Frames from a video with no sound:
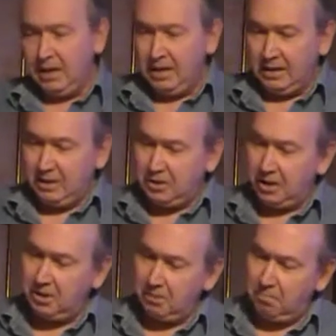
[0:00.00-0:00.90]
And
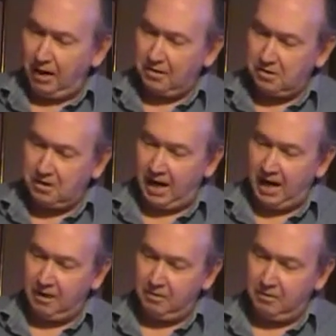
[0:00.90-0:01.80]
judging by the
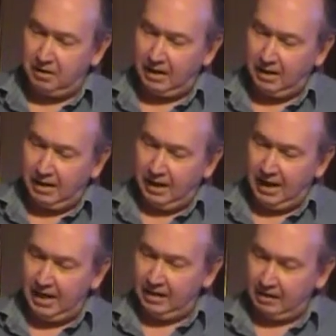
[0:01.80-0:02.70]
sound of the
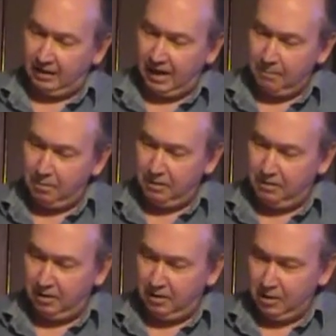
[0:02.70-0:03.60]
hand clapping,
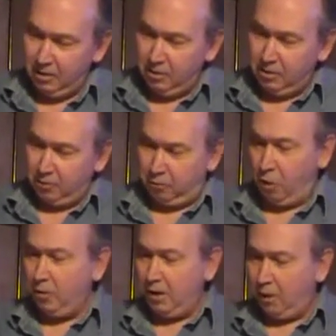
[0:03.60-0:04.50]
the
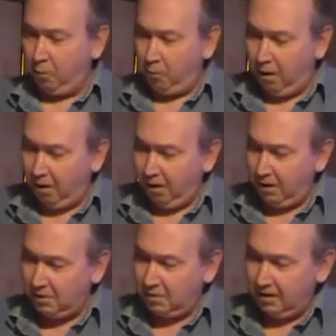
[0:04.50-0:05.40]
throaty
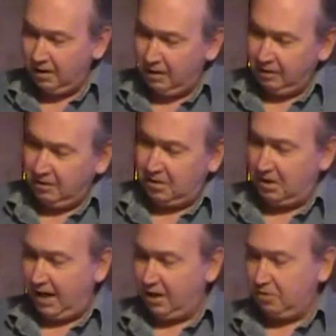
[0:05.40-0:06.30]
hurrahs, the
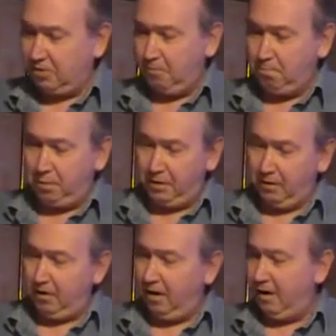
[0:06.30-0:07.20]
shouts of
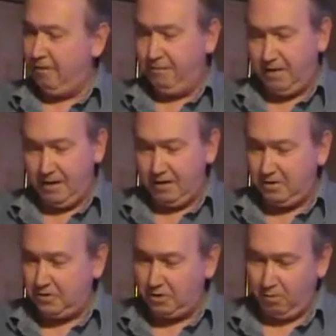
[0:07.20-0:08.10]
pure
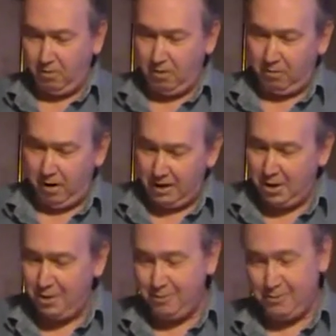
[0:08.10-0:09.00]
unfettered joy, why,
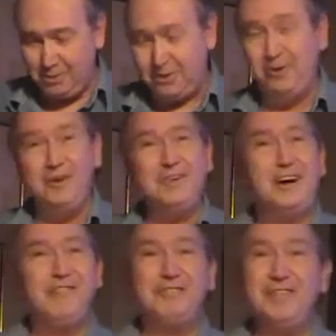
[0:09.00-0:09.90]
you'd sure
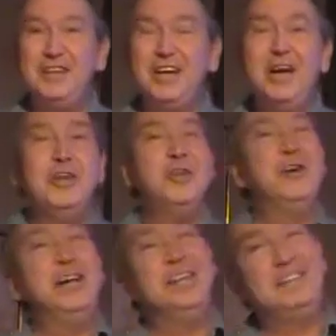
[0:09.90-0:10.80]
enough think you had